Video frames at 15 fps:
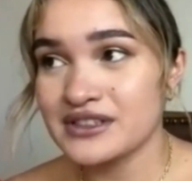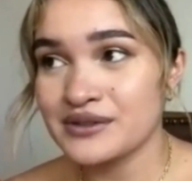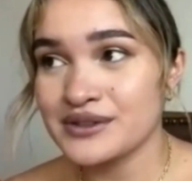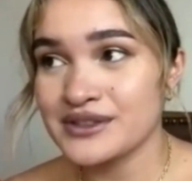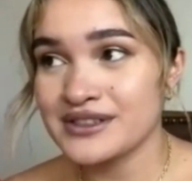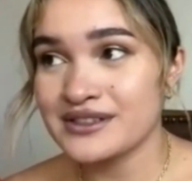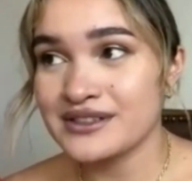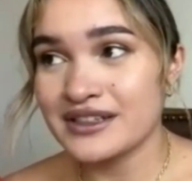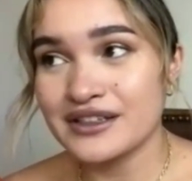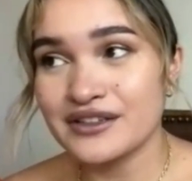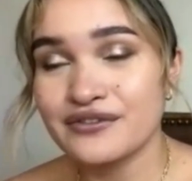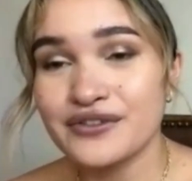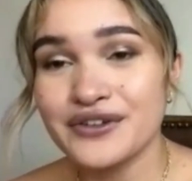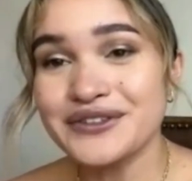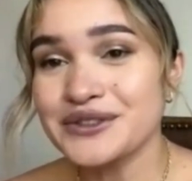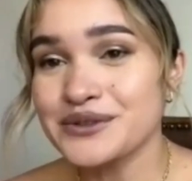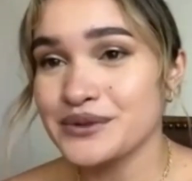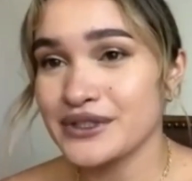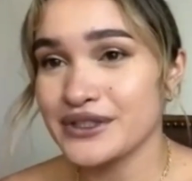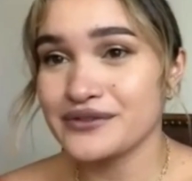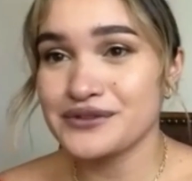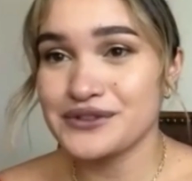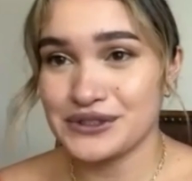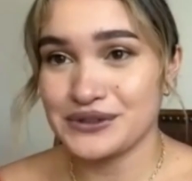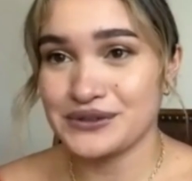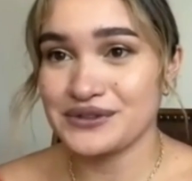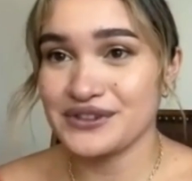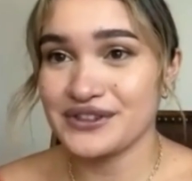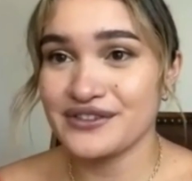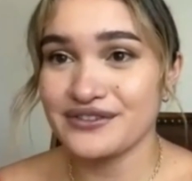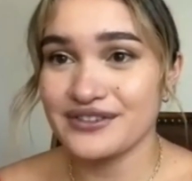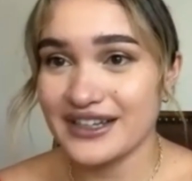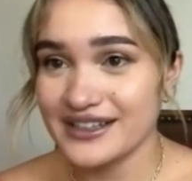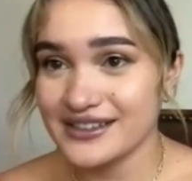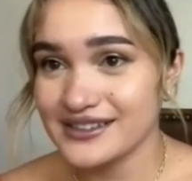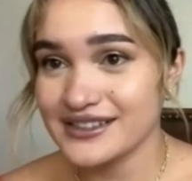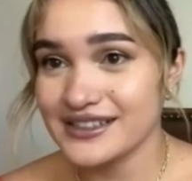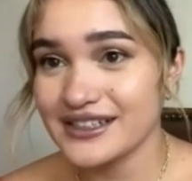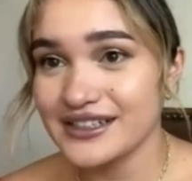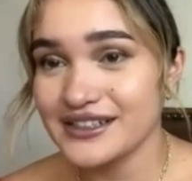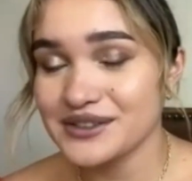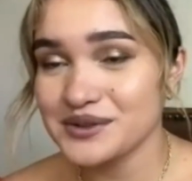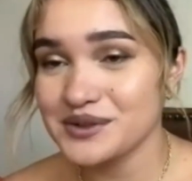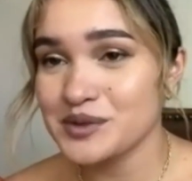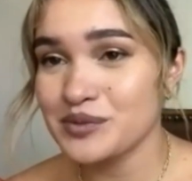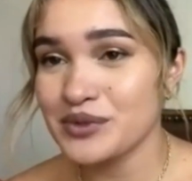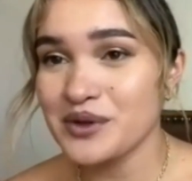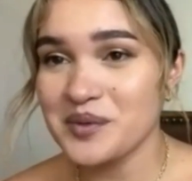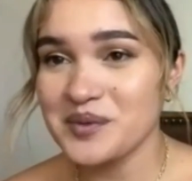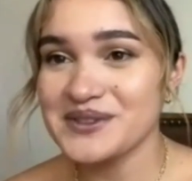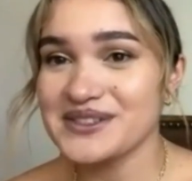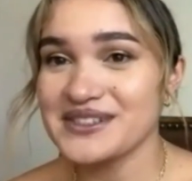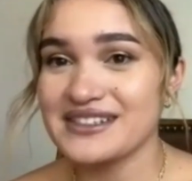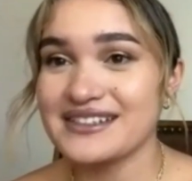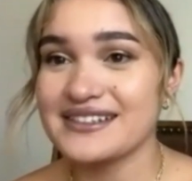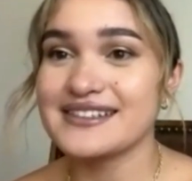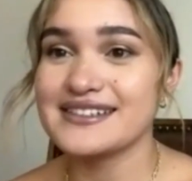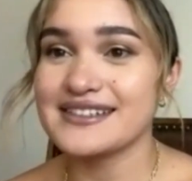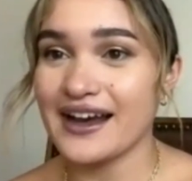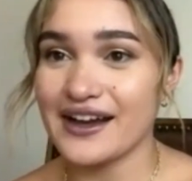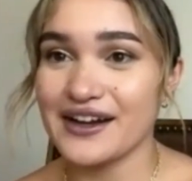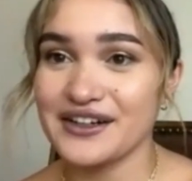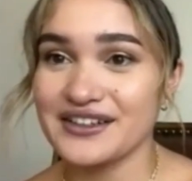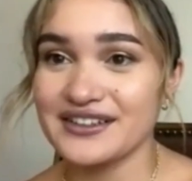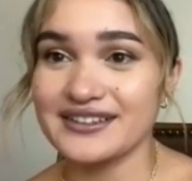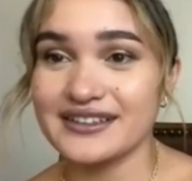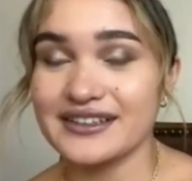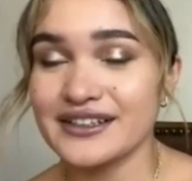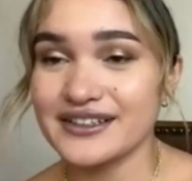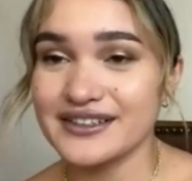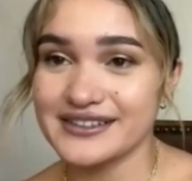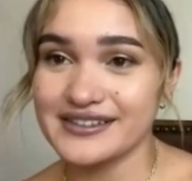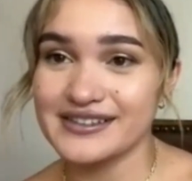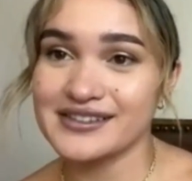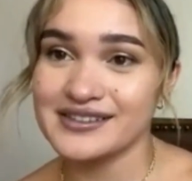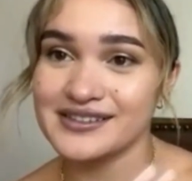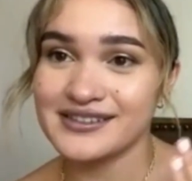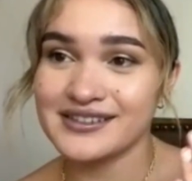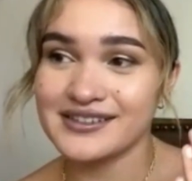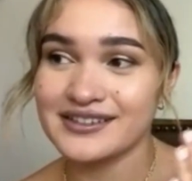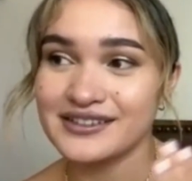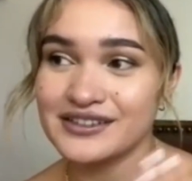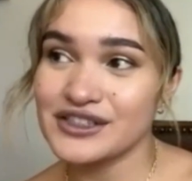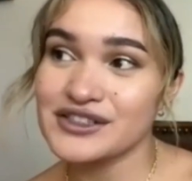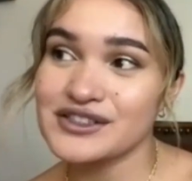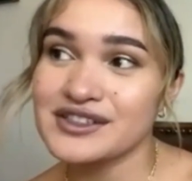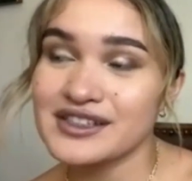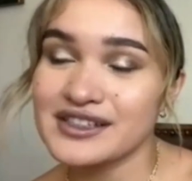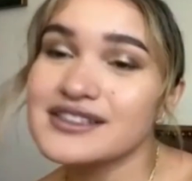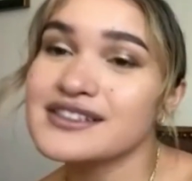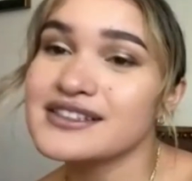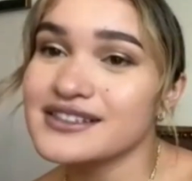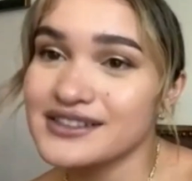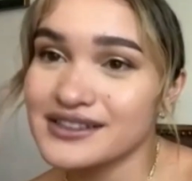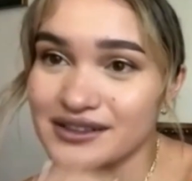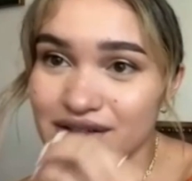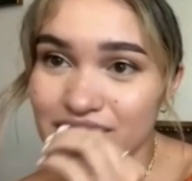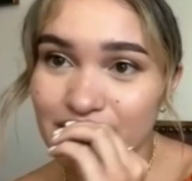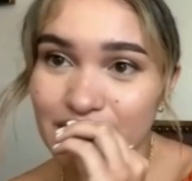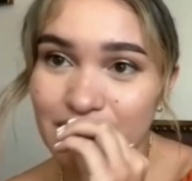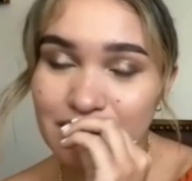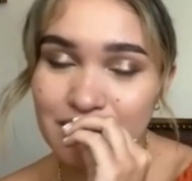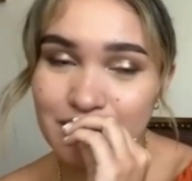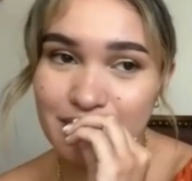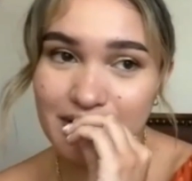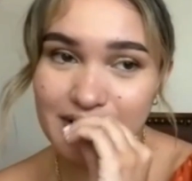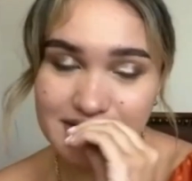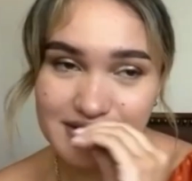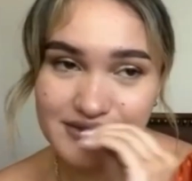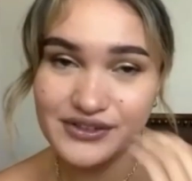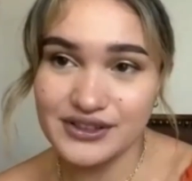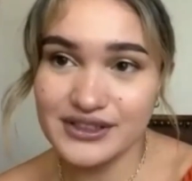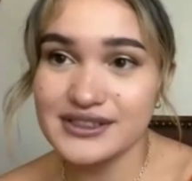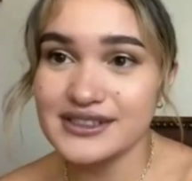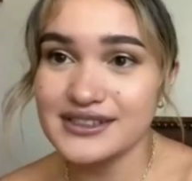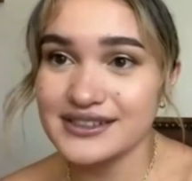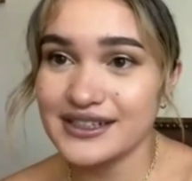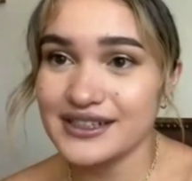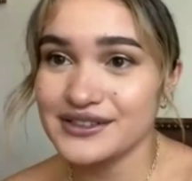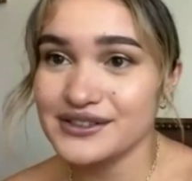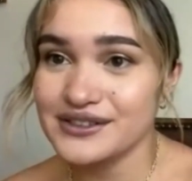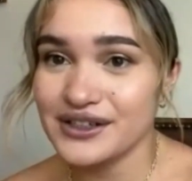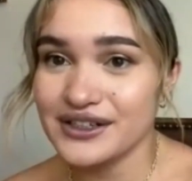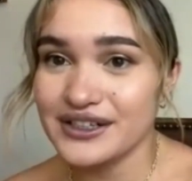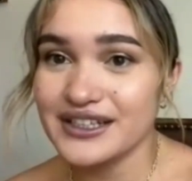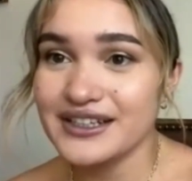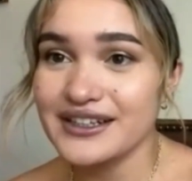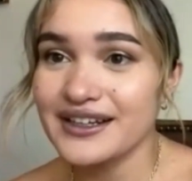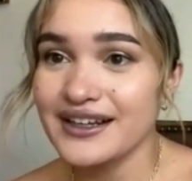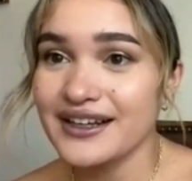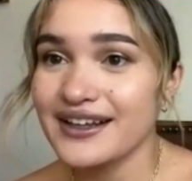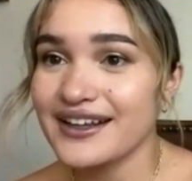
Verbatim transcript: It was in like the first week of June of last year. So it's been almost an entire year since just this season alone. The process for the season has started.